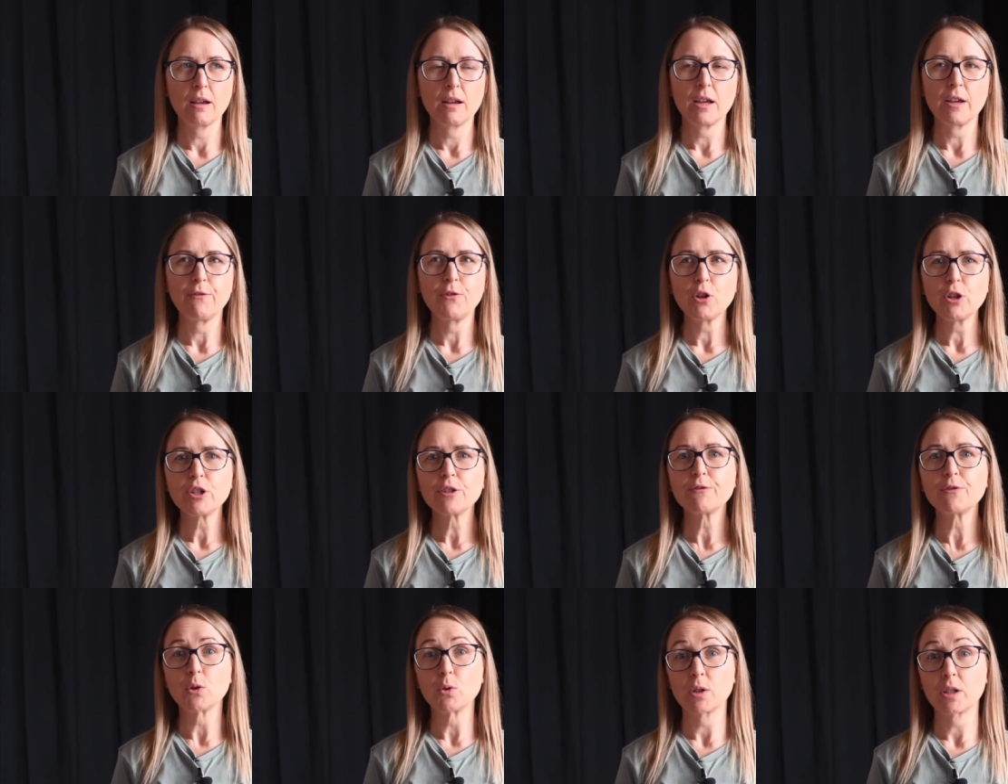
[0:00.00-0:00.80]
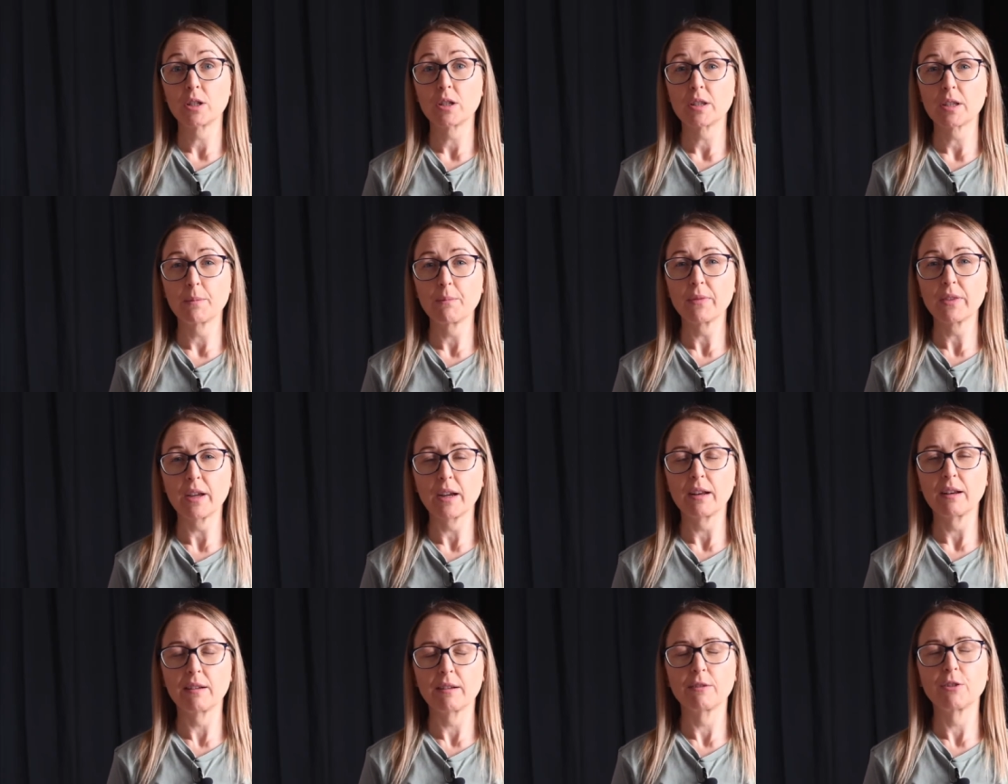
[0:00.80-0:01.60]
If you devote to
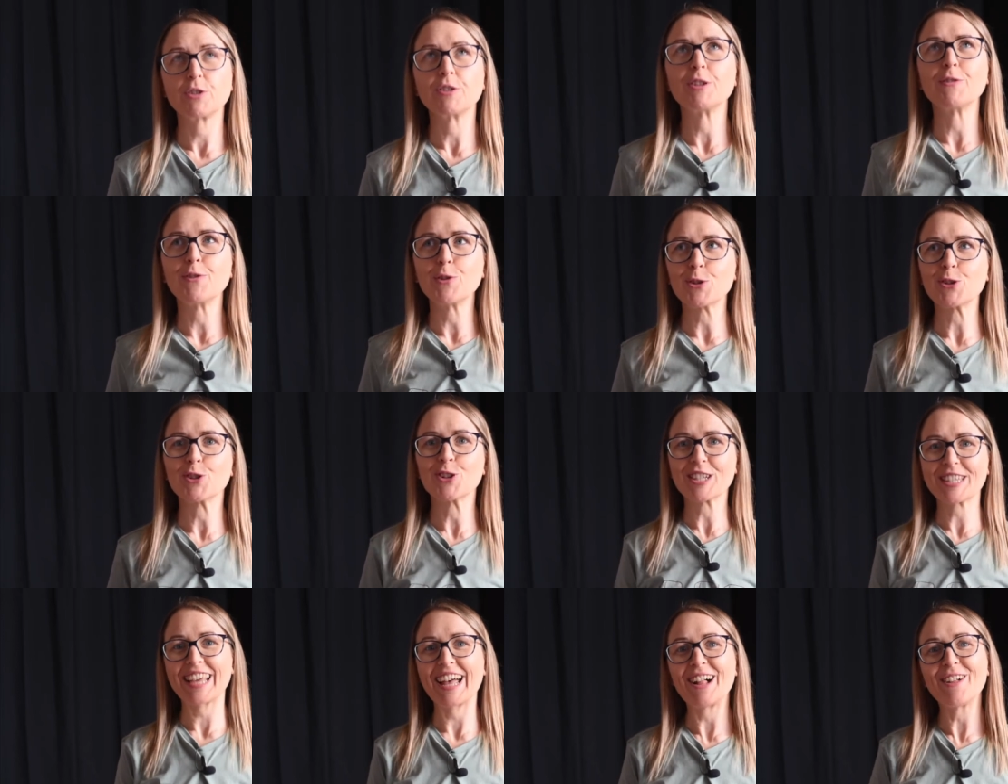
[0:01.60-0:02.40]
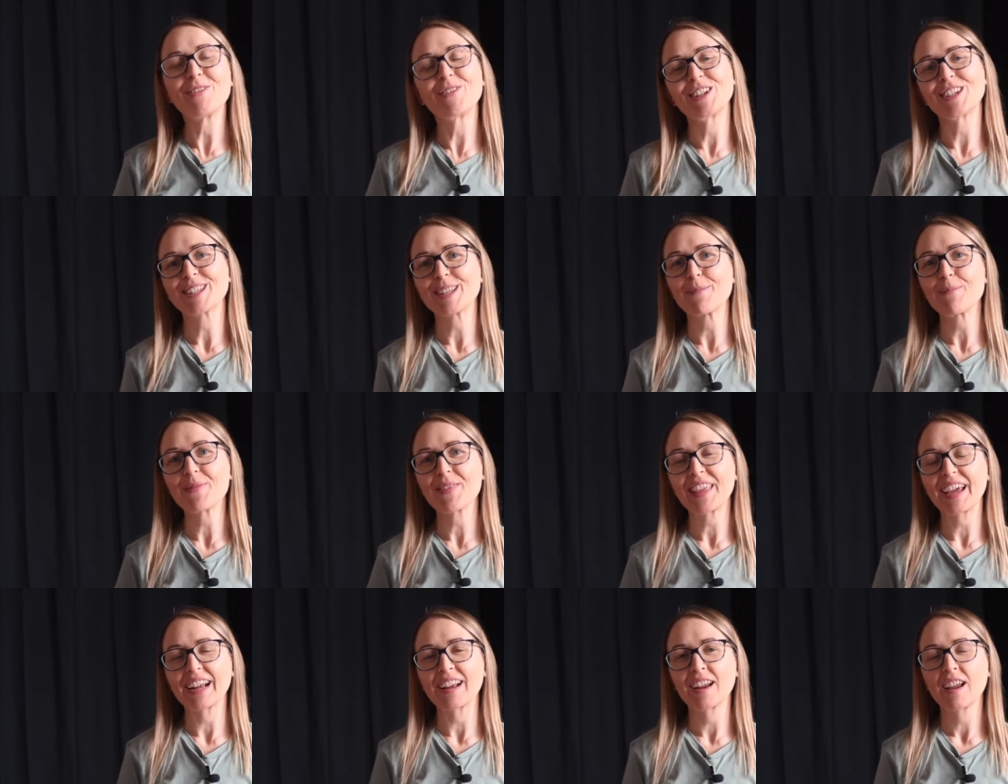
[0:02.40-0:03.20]
something, devote yourself to
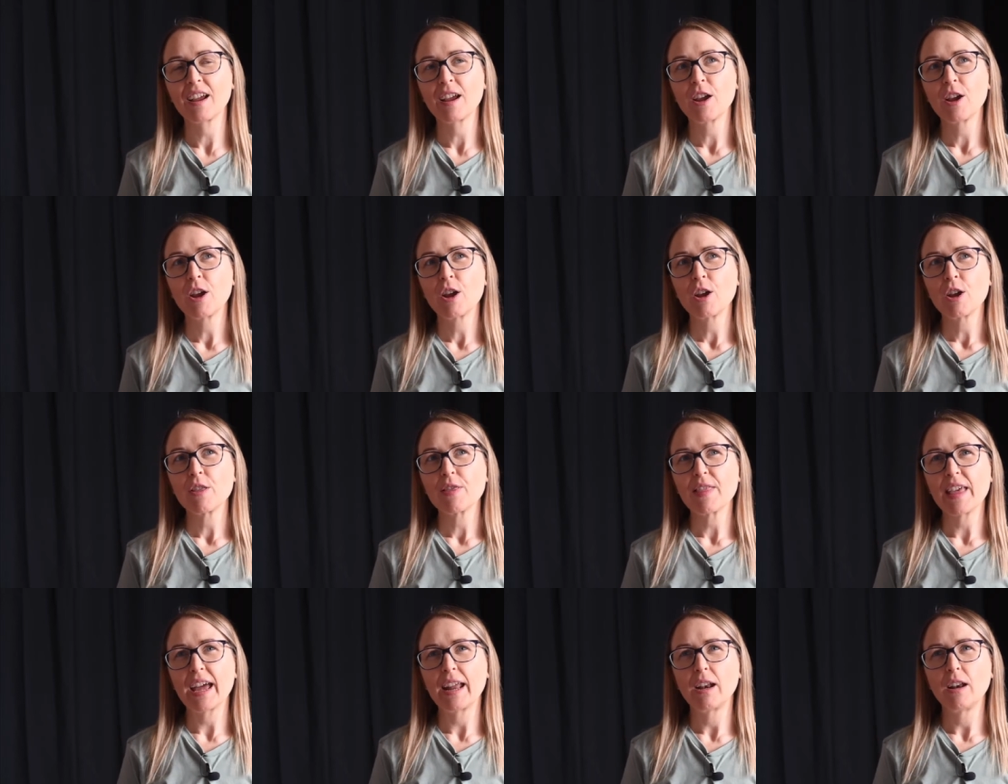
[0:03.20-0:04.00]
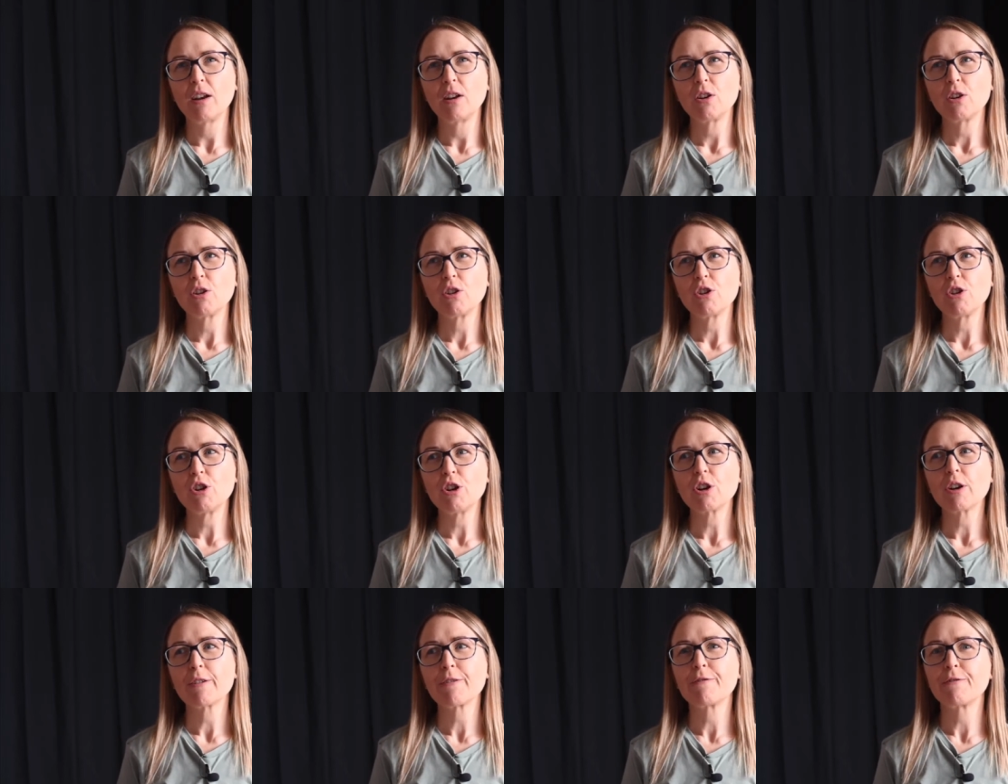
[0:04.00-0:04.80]
something, then
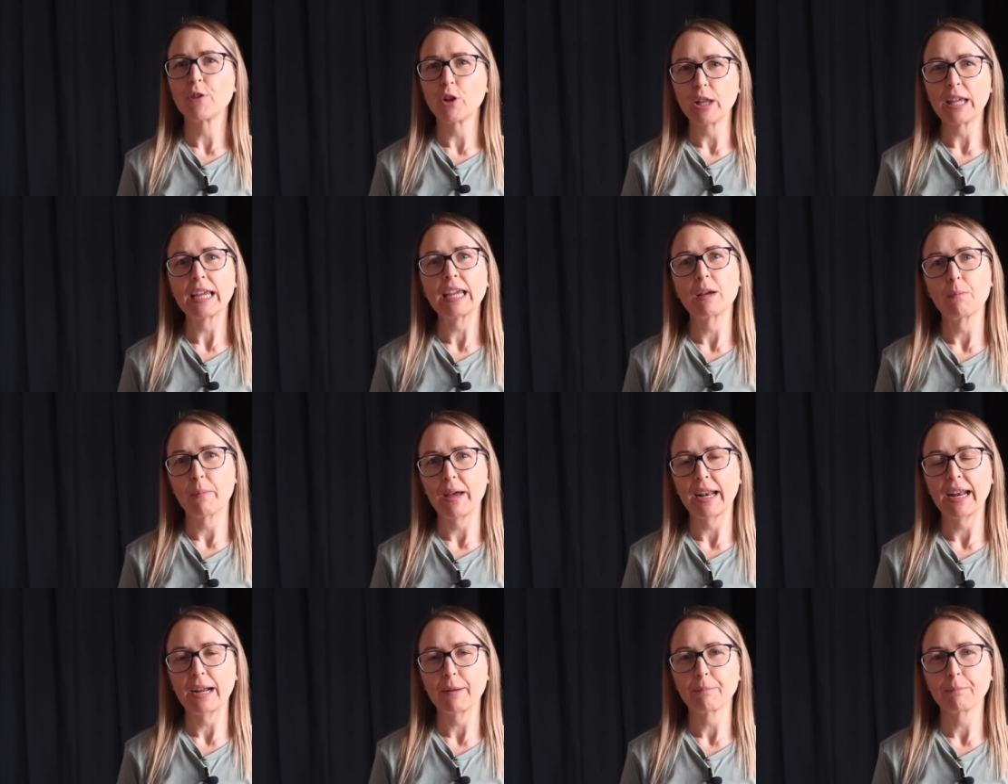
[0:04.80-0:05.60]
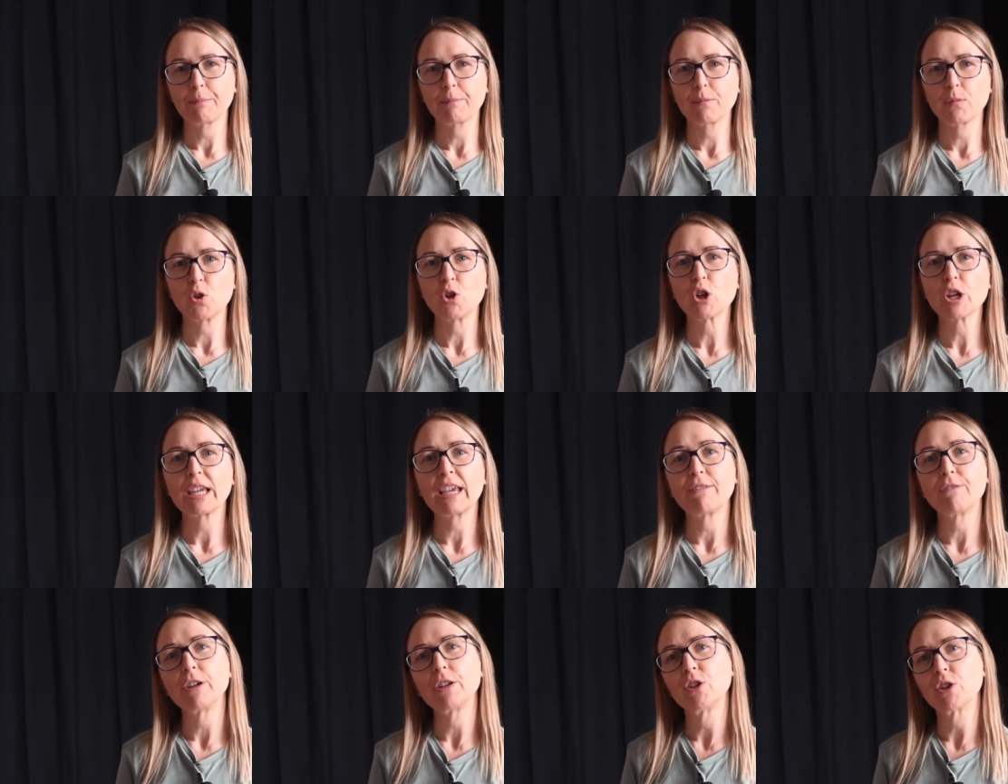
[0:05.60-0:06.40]
you're fully committing. You're
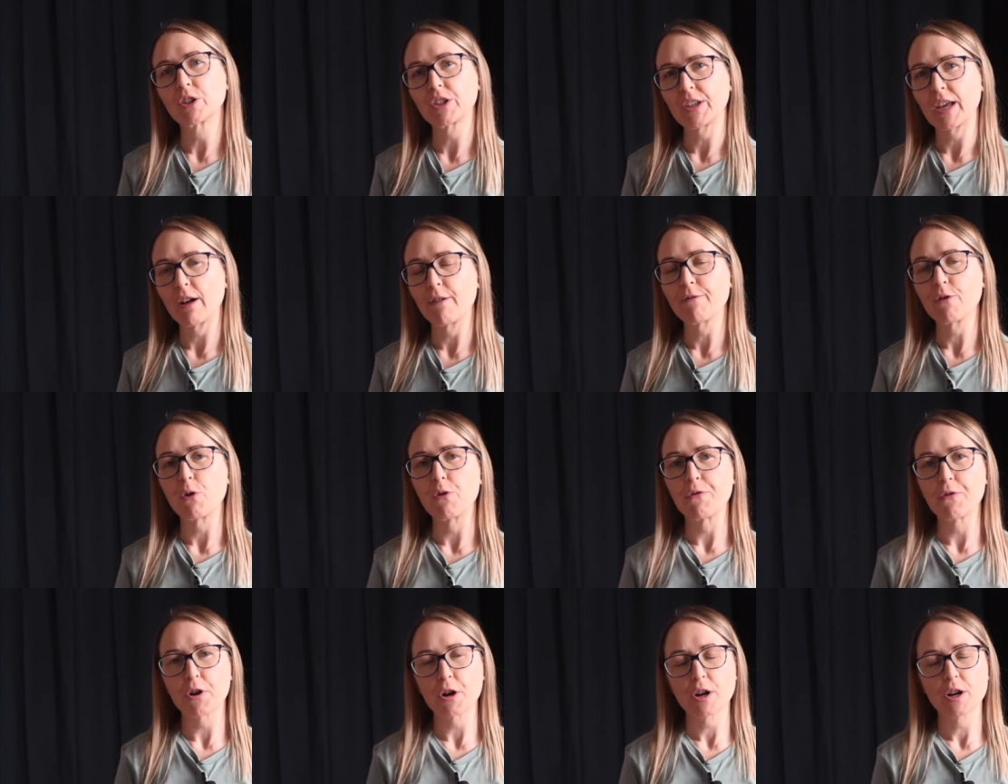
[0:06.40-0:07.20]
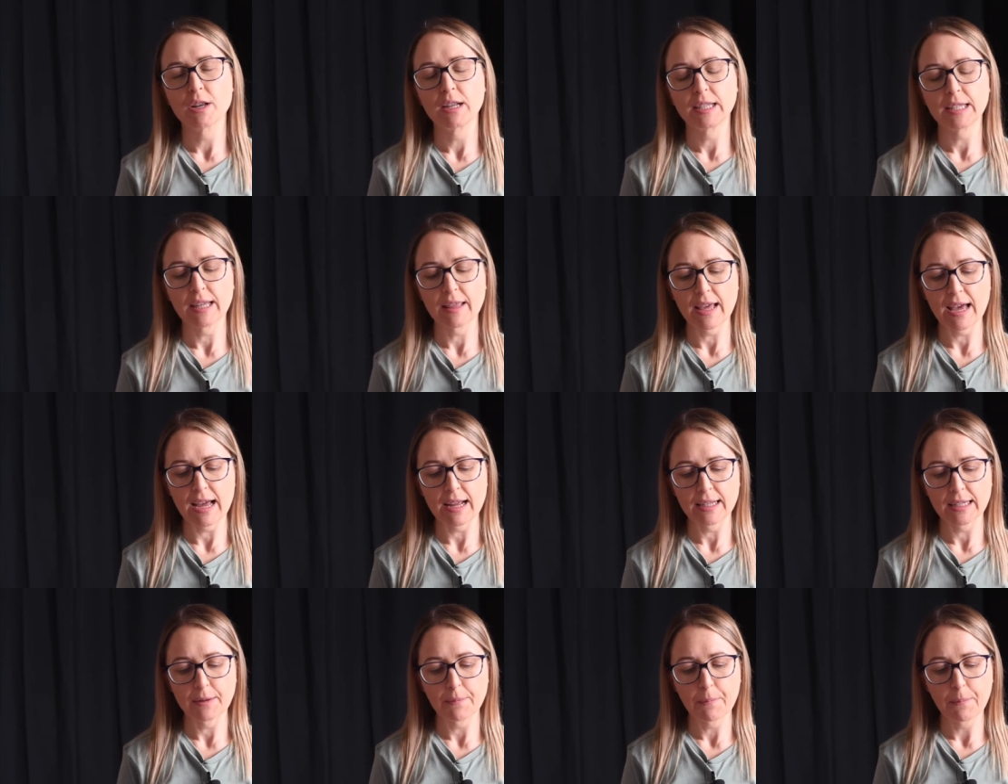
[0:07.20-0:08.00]
giving yourself over to
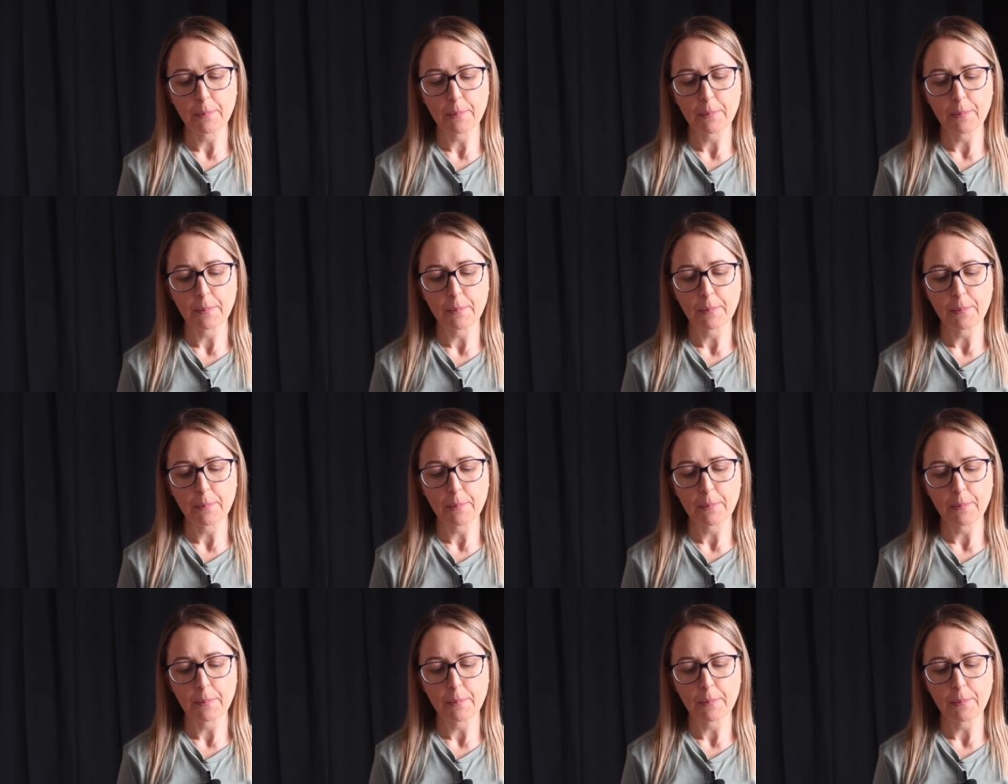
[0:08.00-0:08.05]
that.